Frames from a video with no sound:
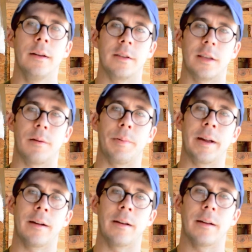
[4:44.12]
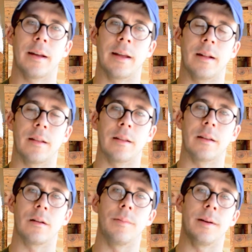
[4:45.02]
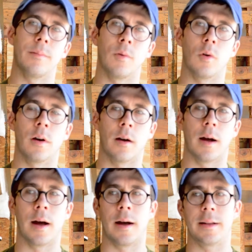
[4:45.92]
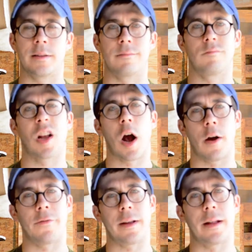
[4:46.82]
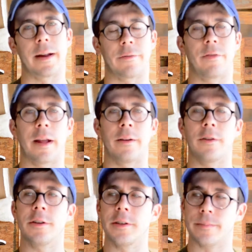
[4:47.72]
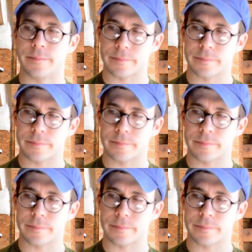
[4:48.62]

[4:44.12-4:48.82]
to the beer and a little bit more toffee-like flavors.